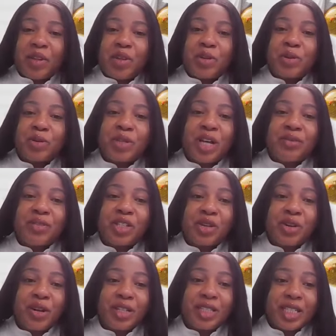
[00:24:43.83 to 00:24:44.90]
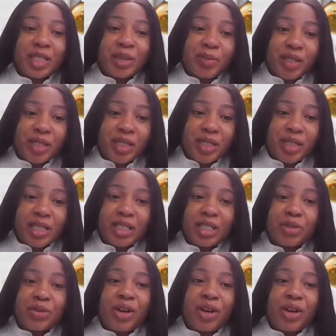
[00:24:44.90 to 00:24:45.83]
You also have securities businesses.